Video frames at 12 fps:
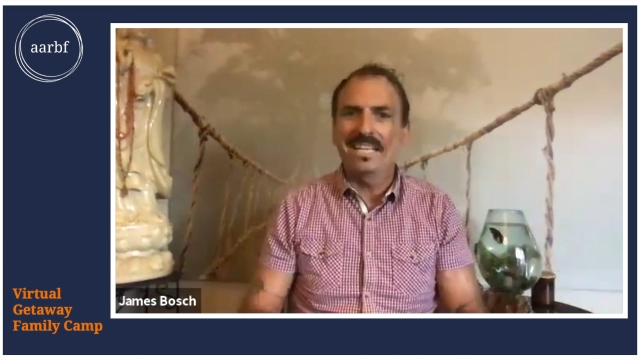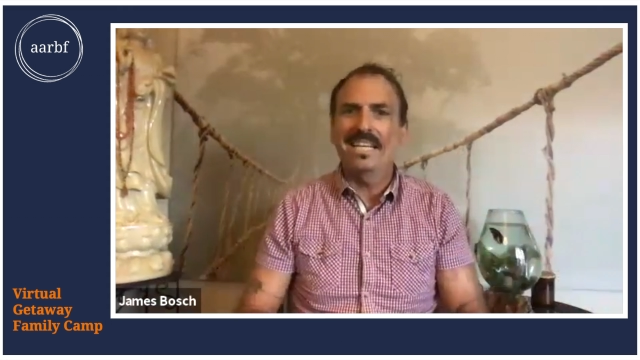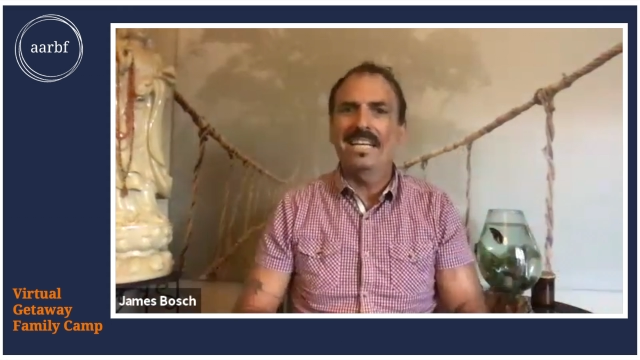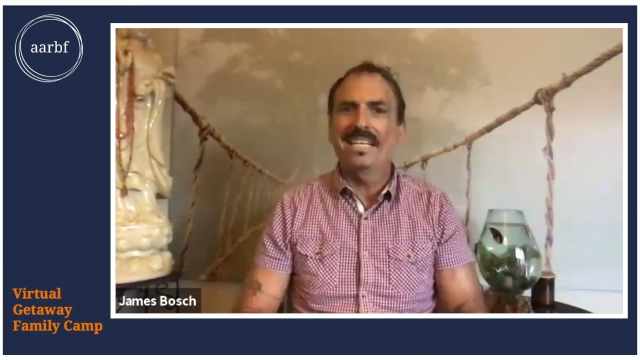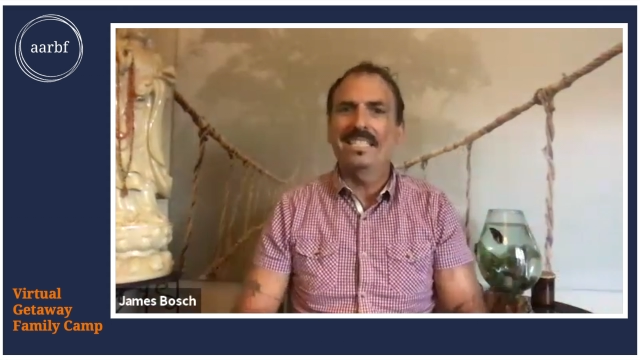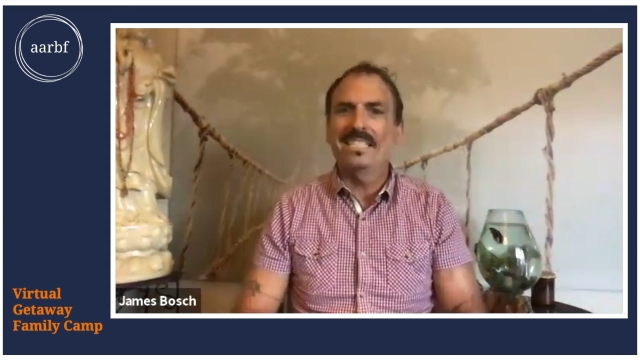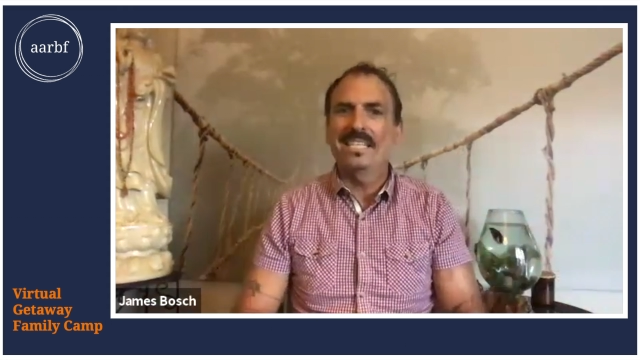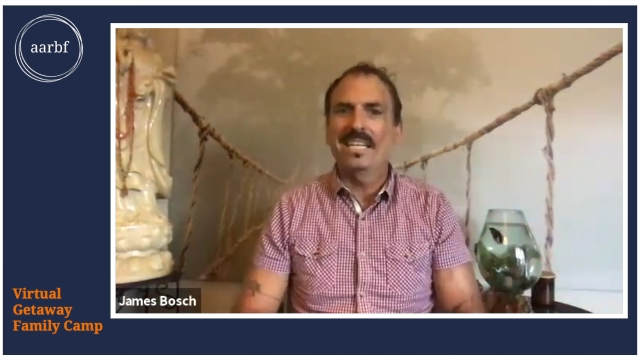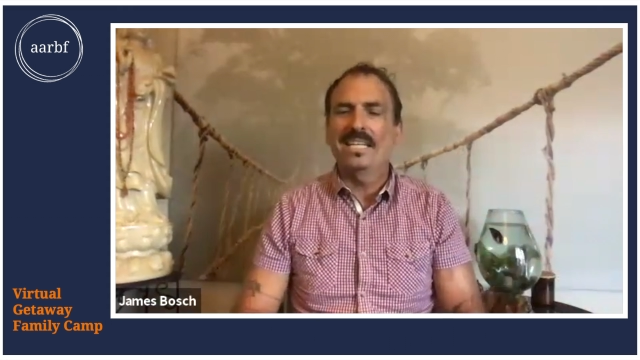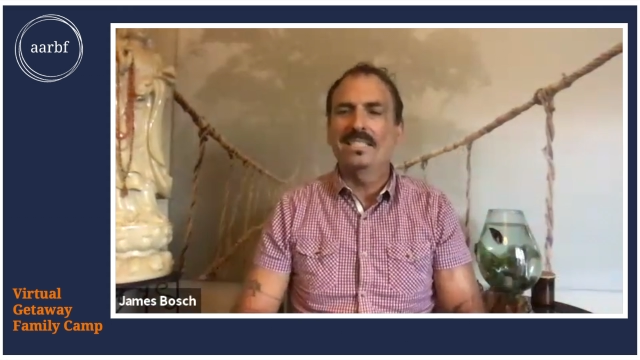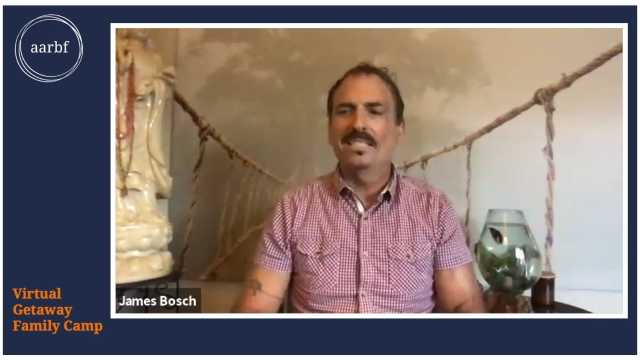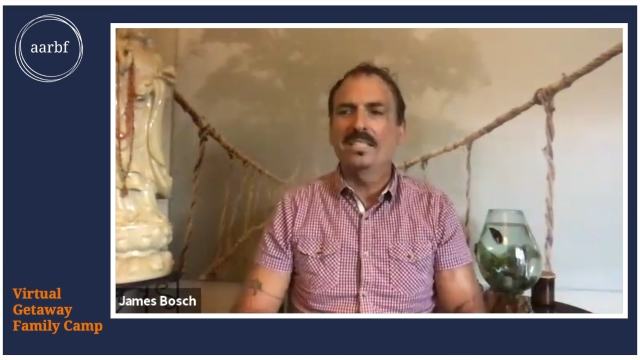And
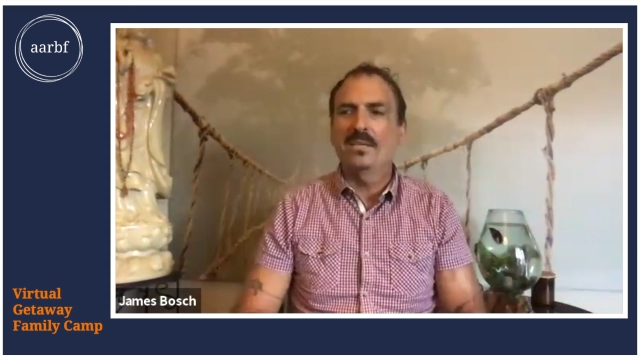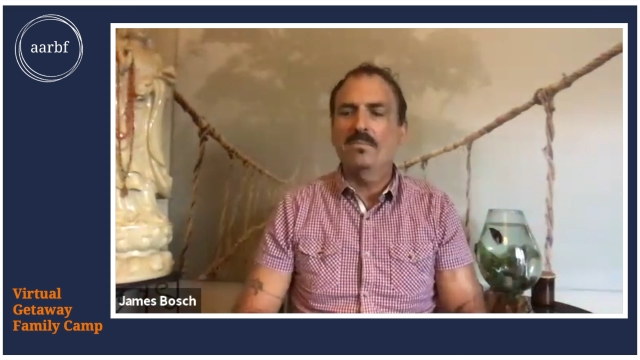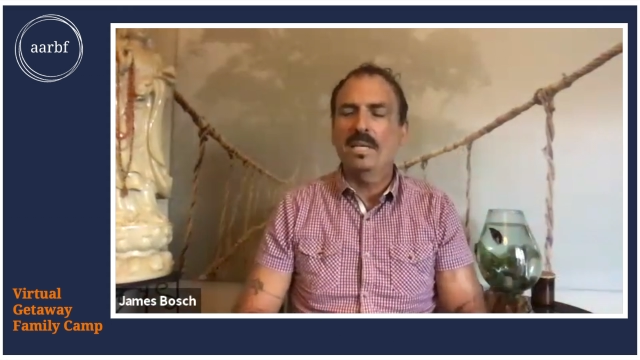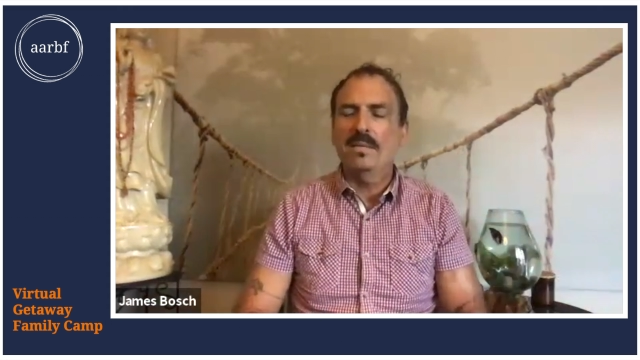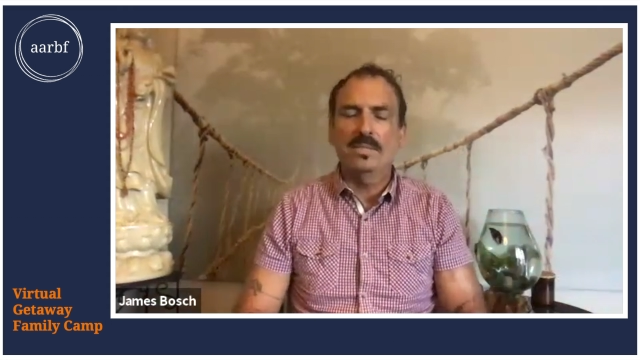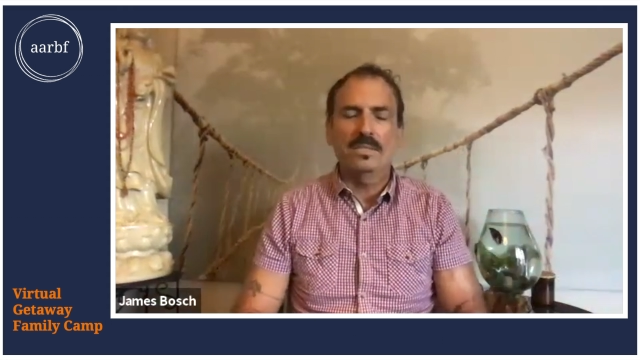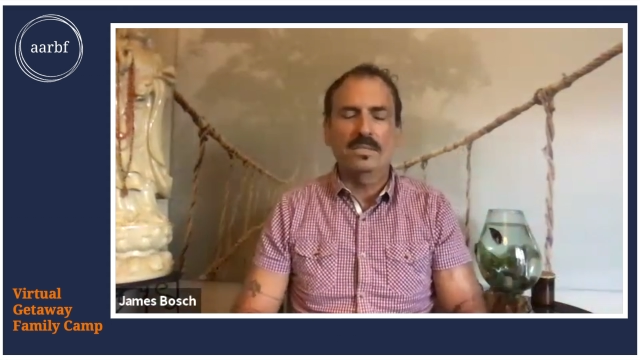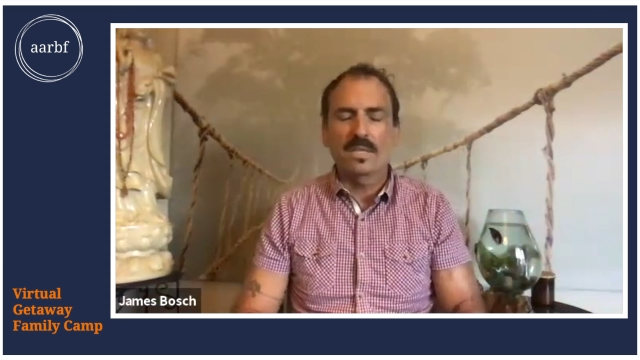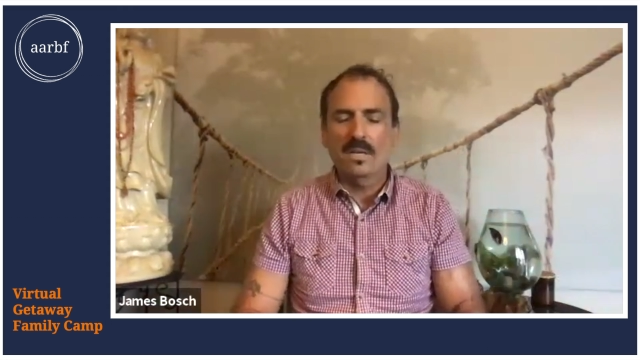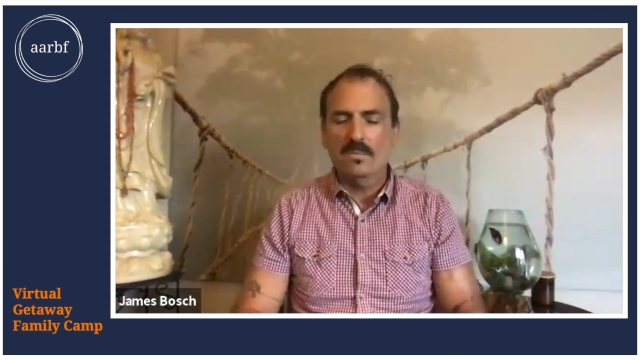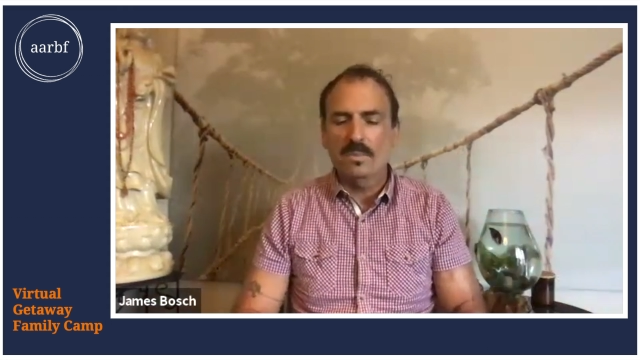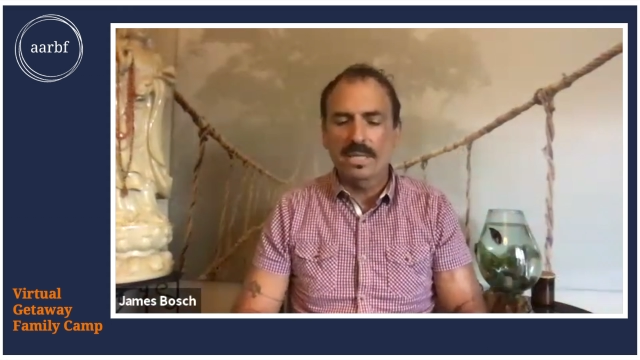and sometimes there's
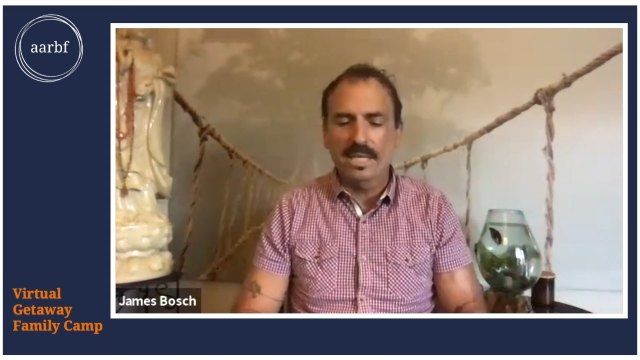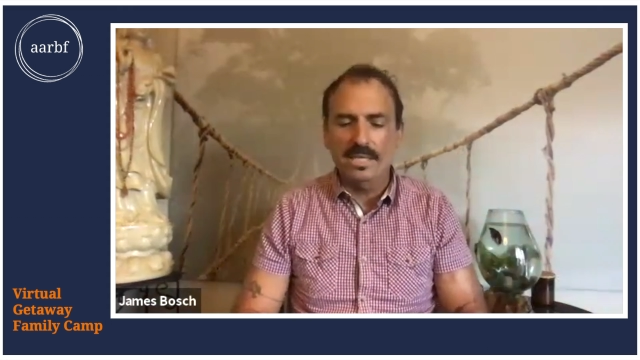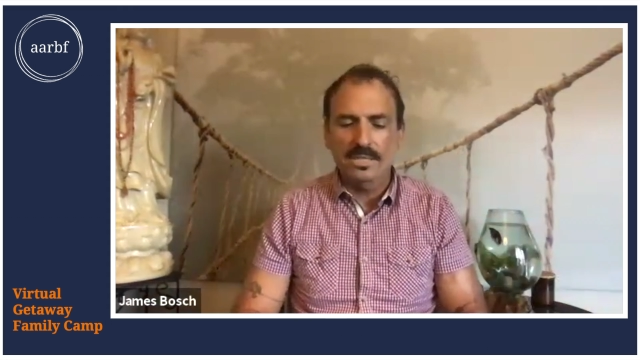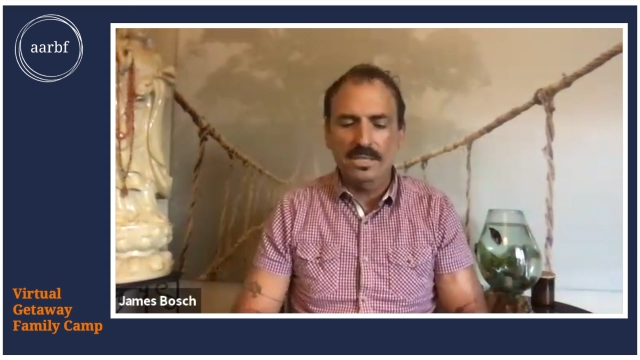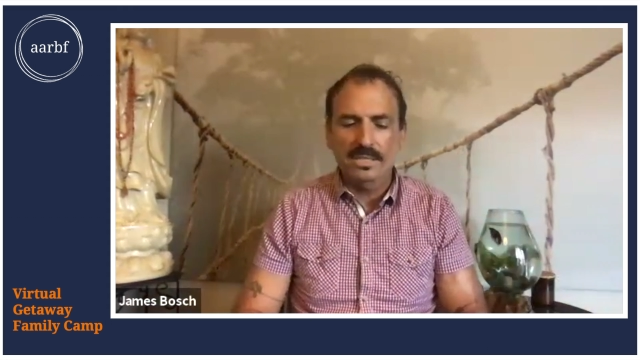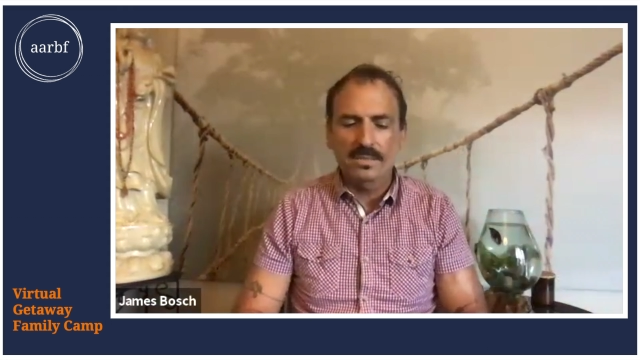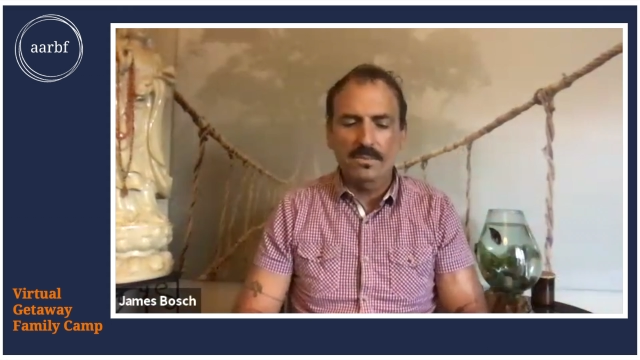complications.